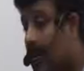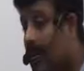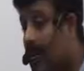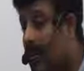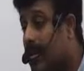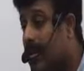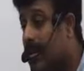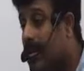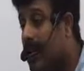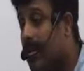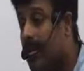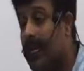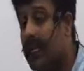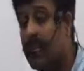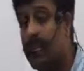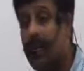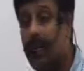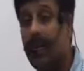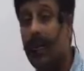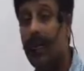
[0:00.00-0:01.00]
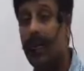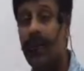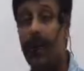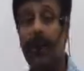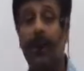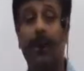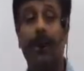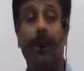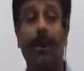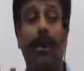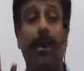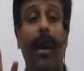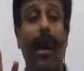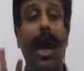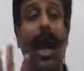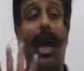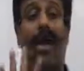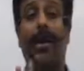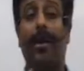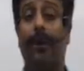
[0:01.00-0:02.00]
replacement.
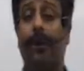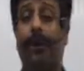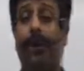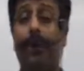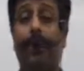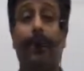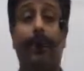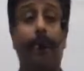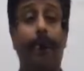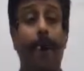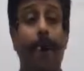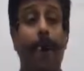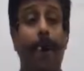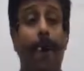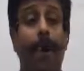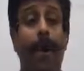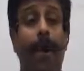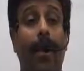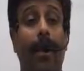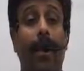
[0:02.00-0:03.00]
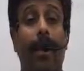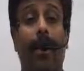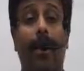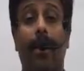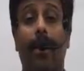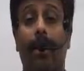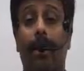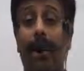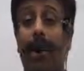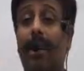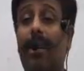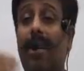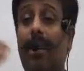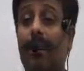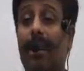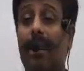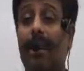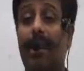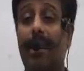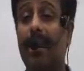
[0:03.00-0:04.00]
And the other
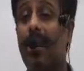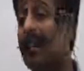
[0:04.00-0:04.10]
method